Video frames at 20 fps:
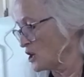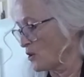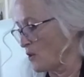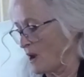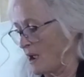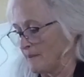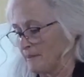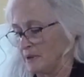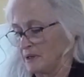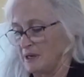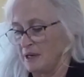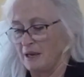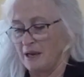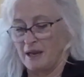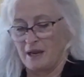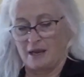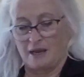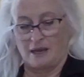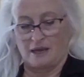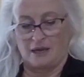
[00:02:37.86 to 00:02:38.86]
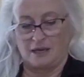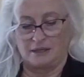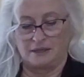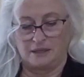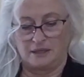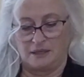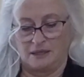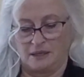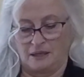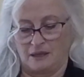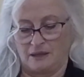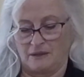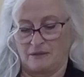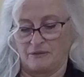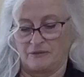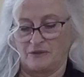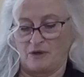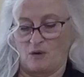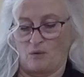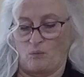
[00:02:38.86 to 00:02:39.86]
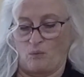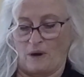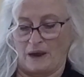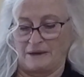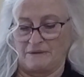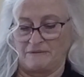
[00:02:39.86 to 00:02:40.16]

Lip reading: I'm gonna add the white